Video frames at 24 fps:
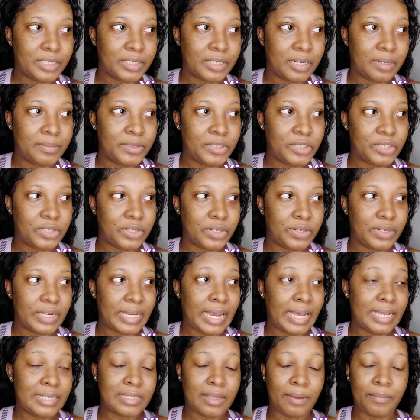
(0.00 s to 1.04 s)
just gonna be showing
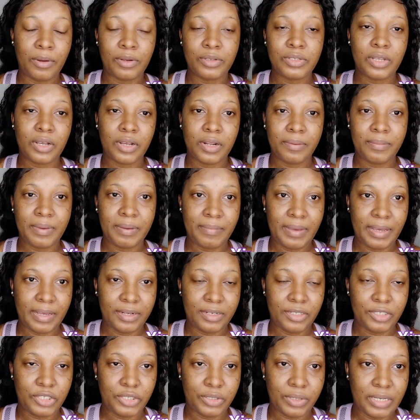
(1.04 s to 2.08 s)
you guys. I'm also gonna be
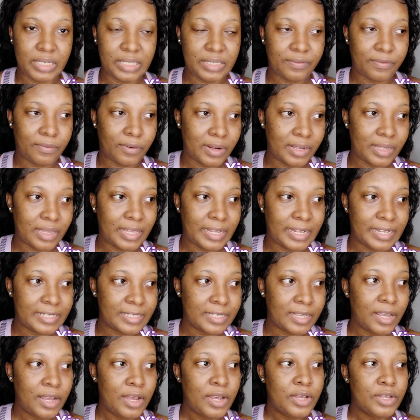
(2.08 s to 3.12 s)
making a shorts for
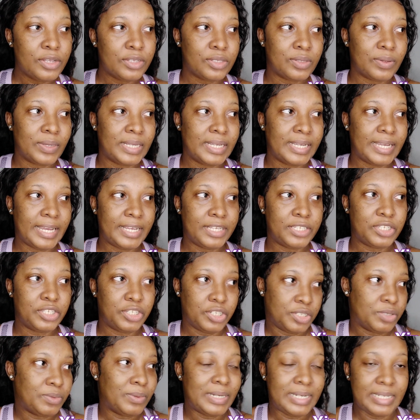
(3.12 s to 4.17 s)
this, so in case you
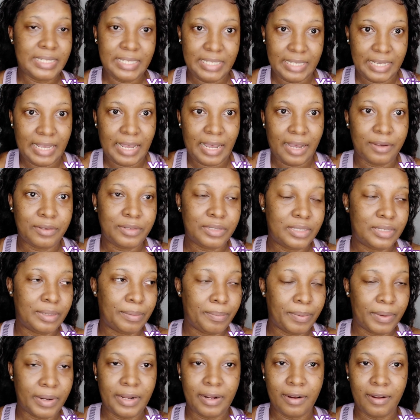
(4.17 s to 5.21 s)
just want to see how
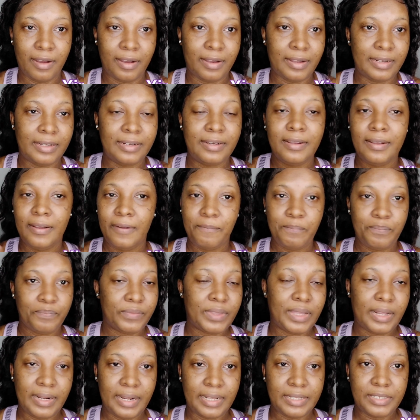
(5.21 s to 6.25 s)
to put it on,
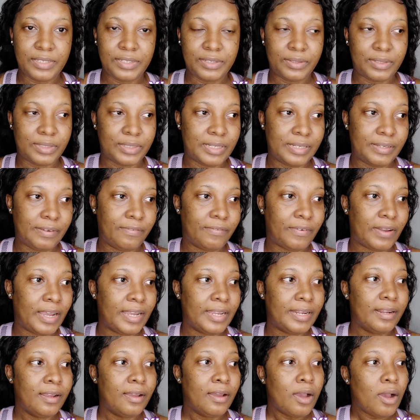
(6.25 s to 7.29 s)
then that's totally
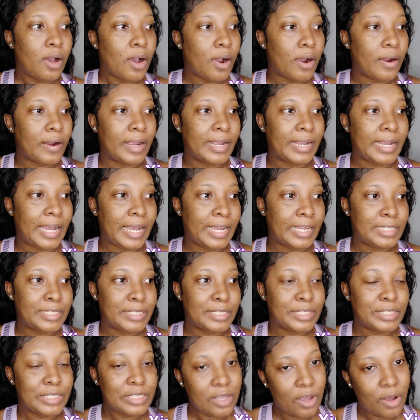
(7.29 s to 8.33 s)
fine. All right
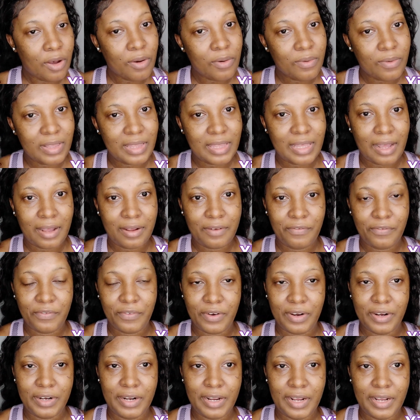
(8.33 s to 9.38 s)
guys, so without
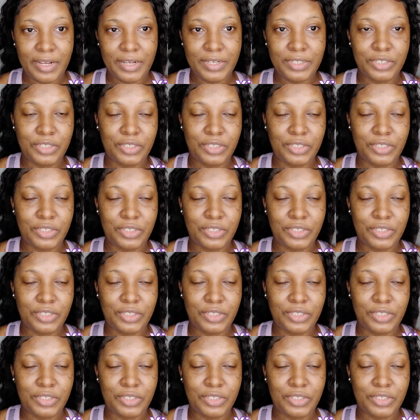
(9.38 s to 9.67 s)
further